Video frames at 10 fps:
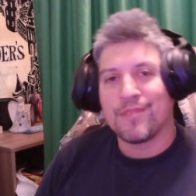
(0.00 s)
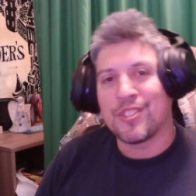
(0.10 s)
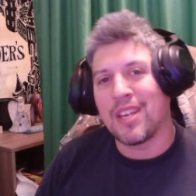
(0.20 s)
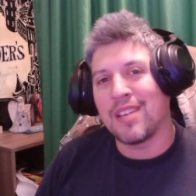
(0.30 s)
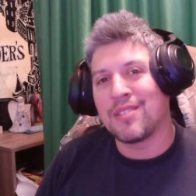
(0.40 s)

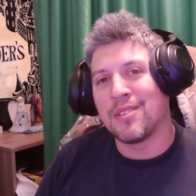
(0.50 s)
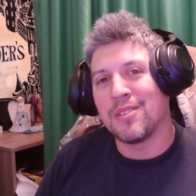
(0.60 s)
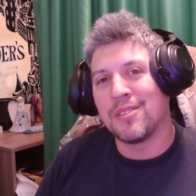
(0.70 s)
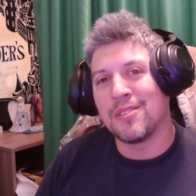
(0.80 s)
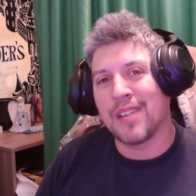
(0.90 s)
Stay
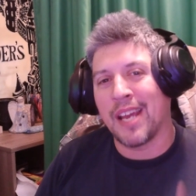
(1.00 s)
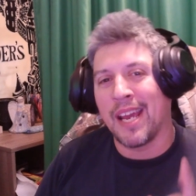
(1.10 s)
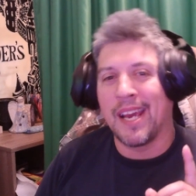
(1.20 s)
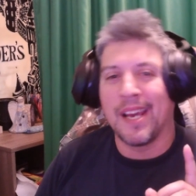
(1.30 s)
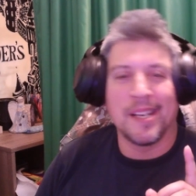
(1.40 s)
tuned
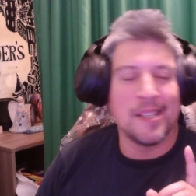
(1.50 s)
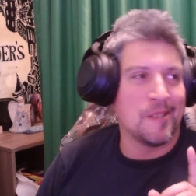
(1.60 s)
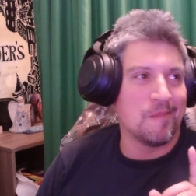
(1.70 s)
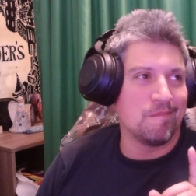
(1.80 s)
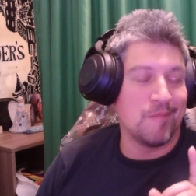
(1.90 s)

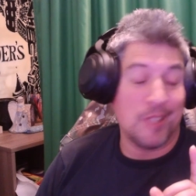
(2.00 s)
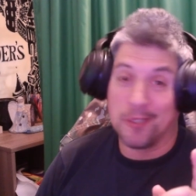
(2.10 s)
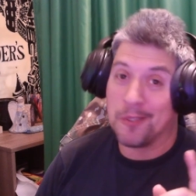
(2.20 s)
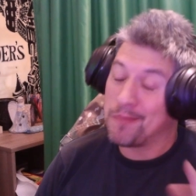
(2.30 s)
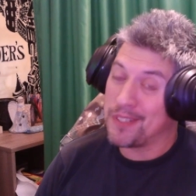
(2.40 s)
and
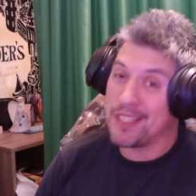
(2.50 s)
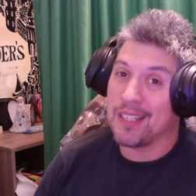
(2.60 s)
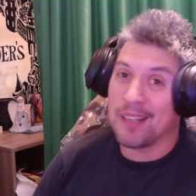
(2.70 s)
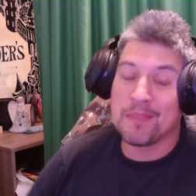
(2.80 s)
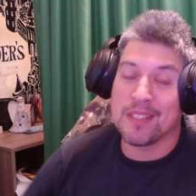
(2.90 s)
you'll see an
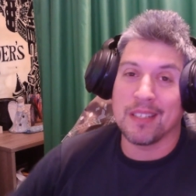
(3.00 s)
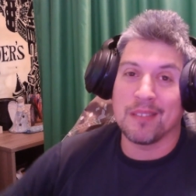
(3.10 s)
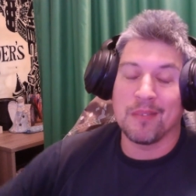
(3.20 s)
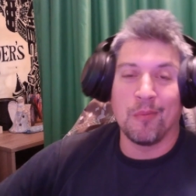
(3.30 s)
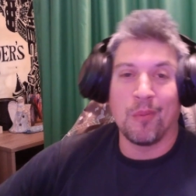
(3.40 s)
uptick
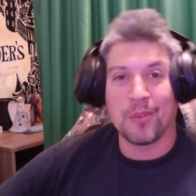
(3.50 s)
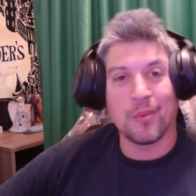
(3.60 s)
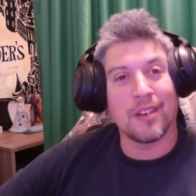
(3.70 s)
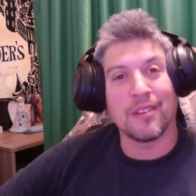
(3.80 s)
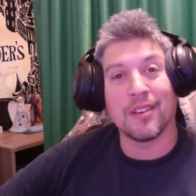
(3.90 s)
one
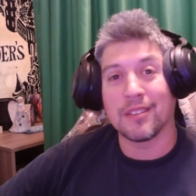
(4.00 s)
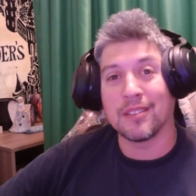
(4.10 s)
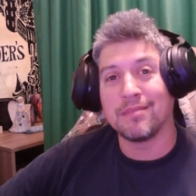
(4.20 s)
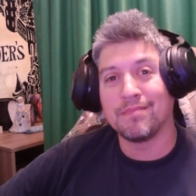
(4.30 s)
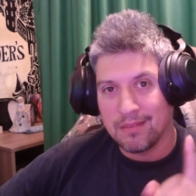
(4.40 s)
way or
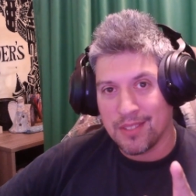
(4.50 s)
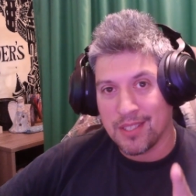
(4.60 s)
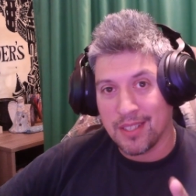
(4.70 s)
another. See